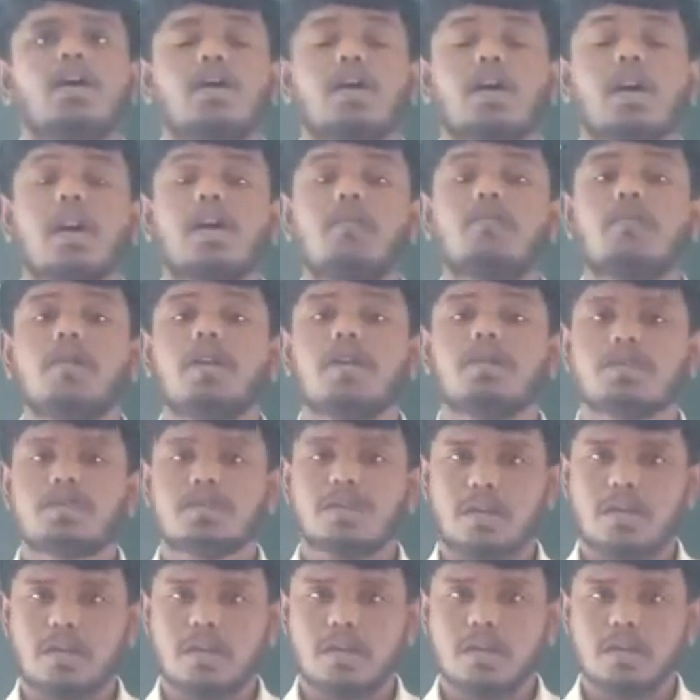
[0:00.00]

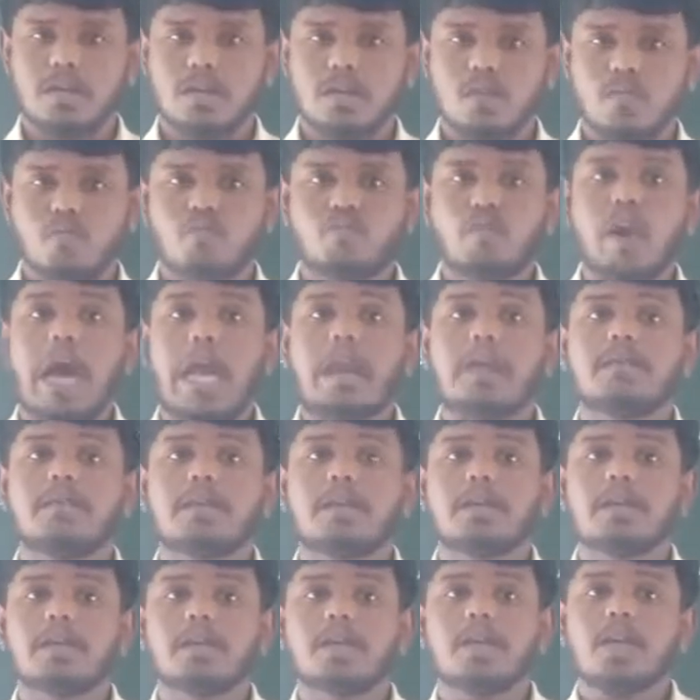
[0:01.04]
conventional
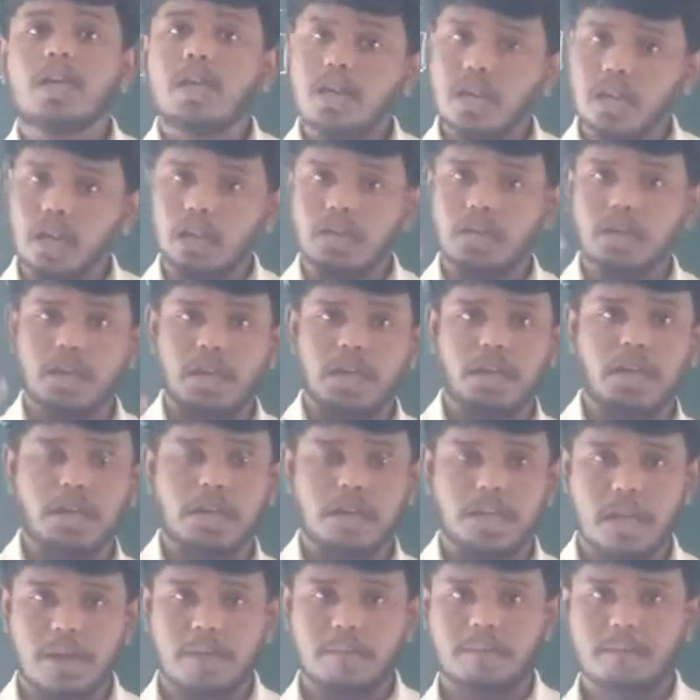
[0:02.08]
farming in the
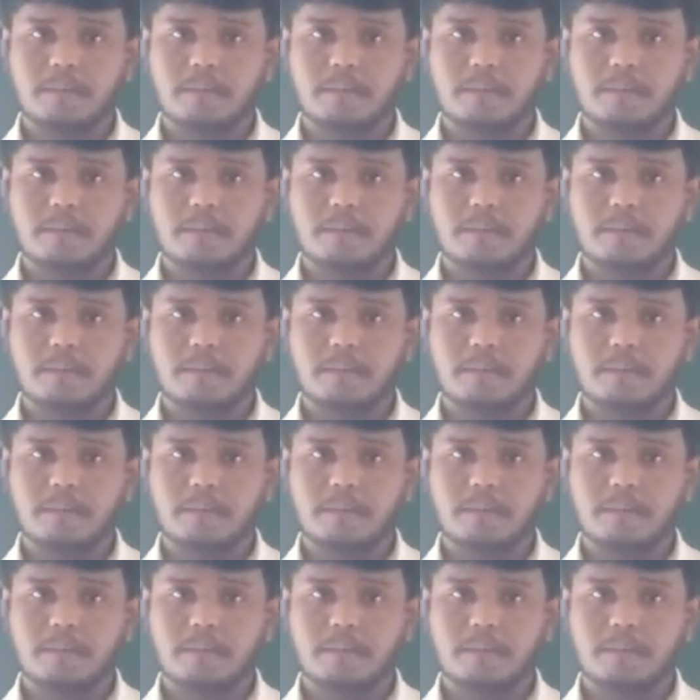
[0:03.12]
India.